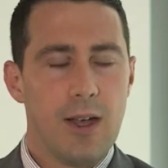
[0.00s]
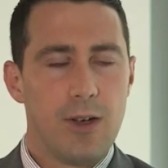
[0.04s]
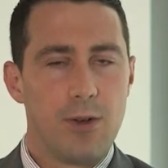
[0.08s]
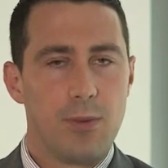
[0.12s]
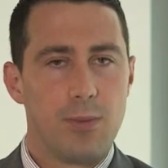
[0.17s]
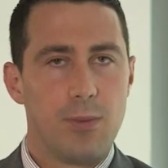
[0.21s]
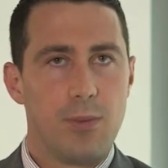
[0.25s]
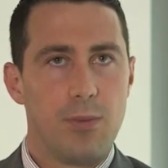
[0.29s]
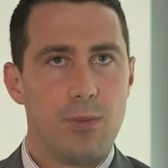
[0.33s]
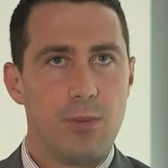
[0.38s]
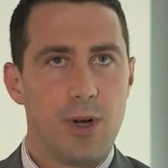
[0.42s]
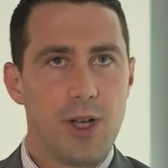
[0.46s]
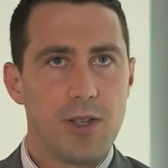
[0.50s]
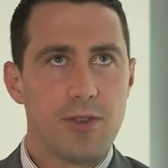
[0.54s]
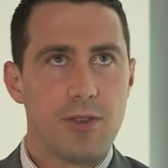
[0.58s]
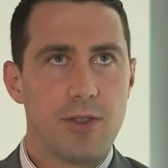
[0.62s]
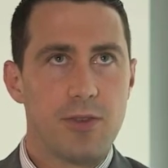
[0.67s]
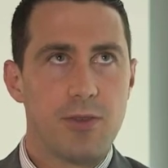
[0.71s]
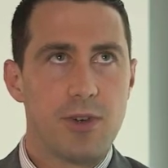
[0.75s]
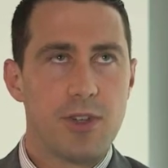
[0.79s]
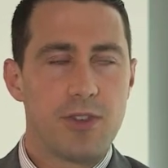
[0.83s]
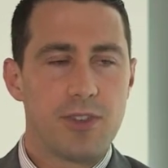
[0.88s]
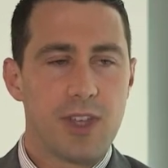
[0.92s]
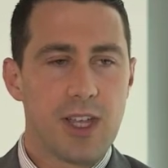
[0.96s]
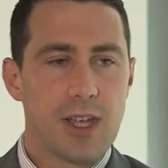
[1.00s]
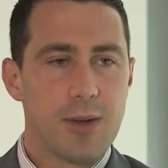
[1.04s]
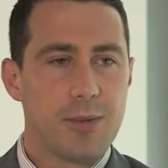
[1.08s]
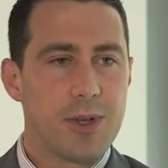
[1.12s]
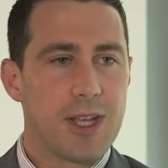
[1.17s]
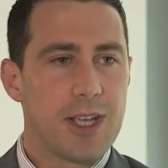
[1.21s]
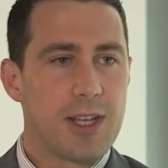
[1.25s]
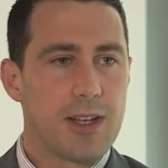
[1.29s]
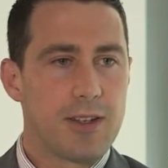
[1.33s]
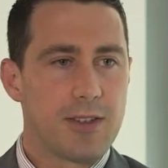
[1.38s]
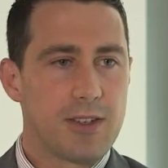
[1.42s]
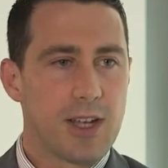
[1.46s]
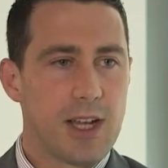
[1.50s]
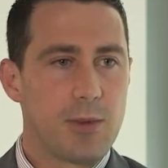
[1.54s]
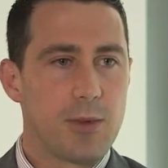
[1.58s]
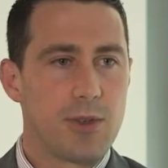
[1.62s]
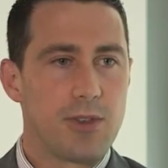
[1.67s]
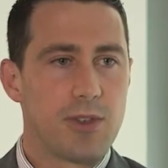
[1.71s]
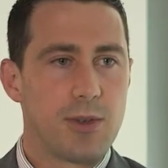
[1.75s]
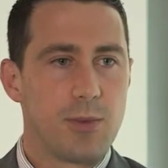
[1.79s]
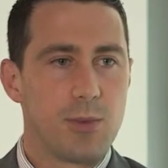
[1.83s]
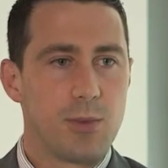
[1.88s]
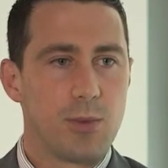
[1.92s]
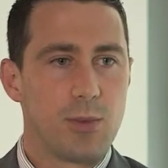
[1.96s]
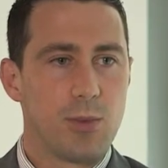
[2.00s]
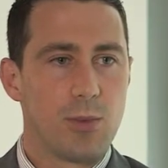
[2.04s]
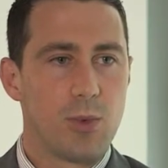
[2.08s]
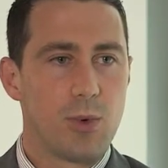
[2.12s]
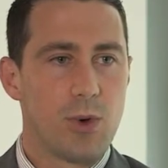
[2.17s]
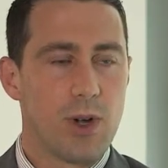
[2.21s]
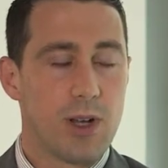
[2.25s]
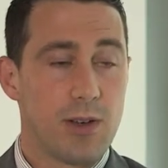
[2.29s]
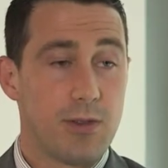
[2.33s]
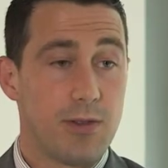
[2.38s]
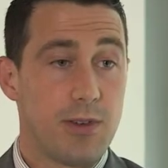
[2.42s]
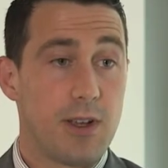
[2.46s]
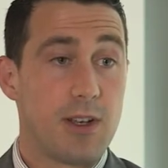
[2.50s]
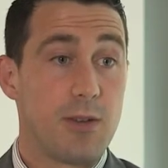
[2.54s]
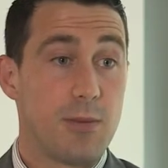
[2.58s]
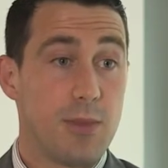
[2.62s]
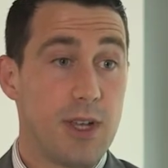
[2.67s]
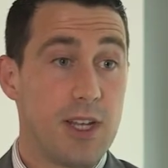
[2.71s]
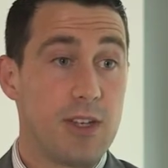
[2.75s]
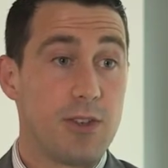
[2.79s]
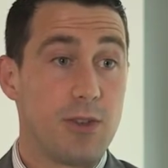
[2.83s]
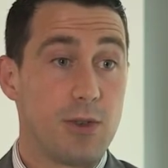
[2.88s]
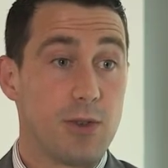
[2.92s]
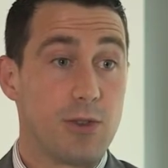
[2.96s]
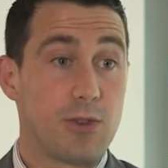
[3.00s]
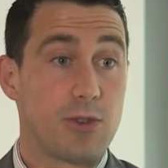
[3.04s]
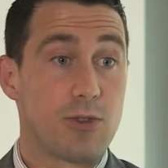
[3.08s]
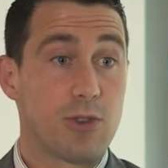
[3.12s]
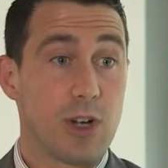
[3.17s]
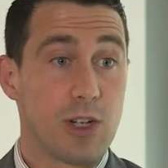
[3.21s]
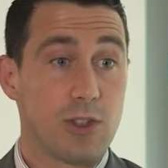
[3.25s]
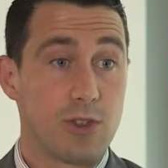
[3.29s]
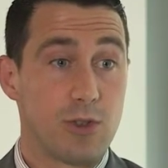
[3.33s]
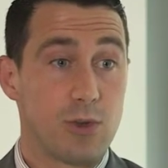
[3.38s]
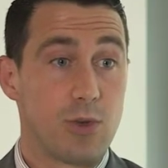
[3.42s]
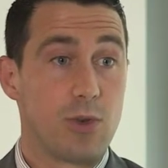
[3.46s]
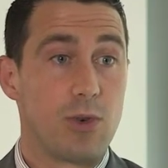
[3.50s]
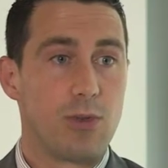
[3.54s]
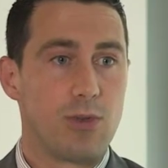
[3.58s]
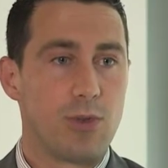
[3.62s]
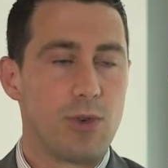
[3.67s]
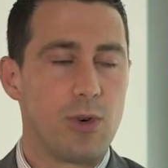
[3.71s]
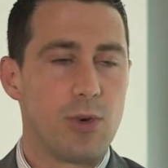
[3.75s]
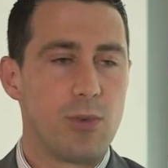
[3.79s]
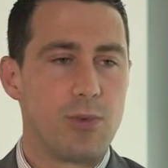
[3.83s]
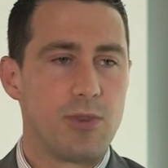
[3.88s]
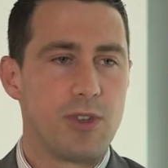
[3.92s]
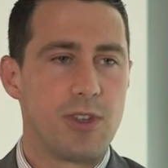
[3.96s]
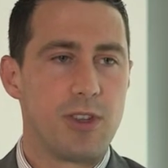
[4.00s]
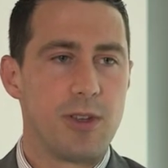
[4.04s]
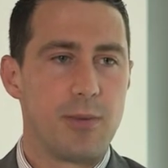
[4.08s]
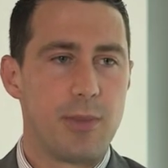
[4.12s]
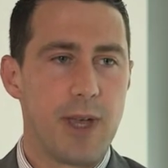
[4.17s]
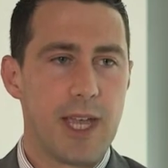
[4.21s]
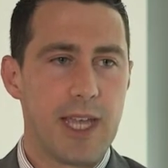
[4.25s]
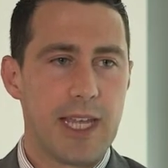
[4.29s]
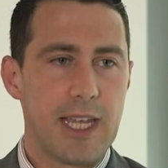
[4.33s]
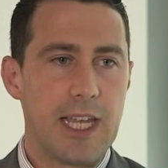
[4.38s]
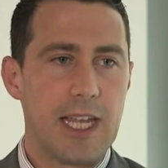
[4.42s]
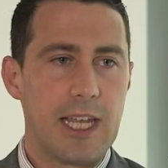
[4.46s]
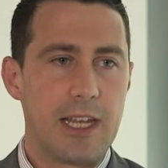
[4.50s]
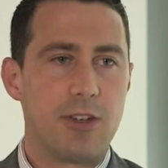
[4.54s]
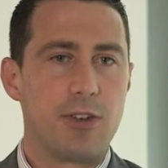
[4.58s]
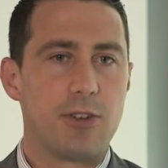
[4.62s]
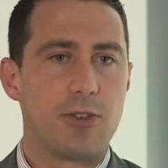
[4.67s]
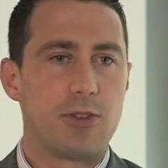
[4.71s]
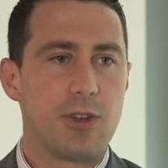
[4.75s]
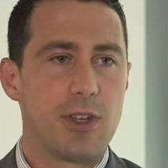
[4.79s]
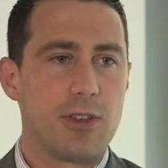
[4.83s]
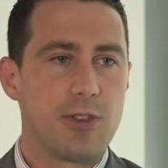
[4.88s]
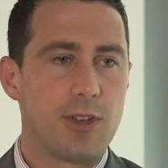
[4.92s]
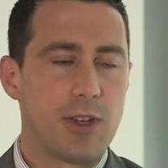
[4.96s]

Well, Basel III is coming at a time of some quite fundamental structural reforms in the banking industry.